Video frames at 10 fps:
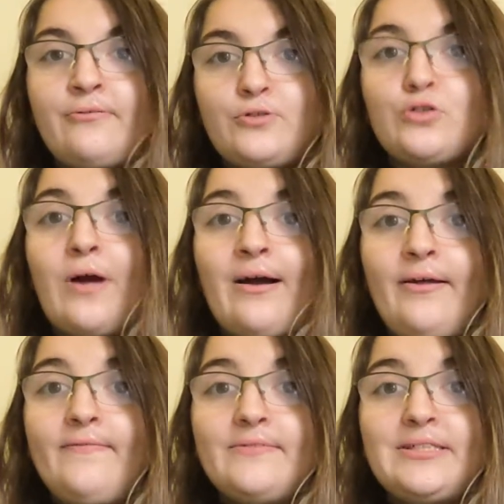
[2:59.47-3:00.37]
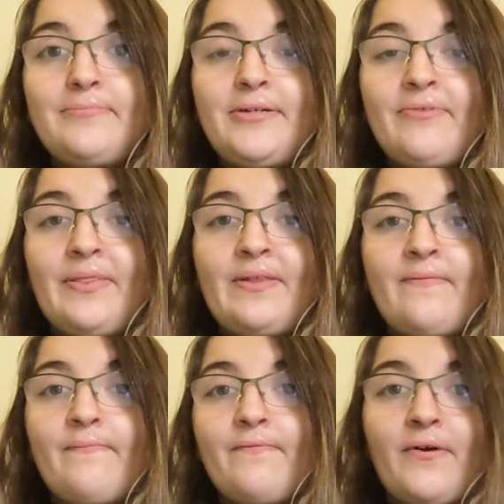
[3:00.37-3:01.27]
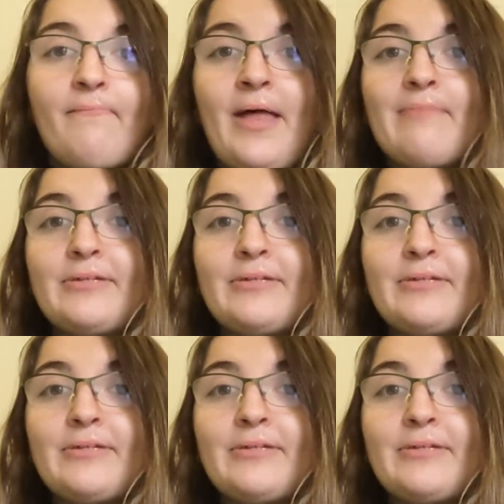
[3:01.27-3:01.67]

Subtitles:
drive to be with them from that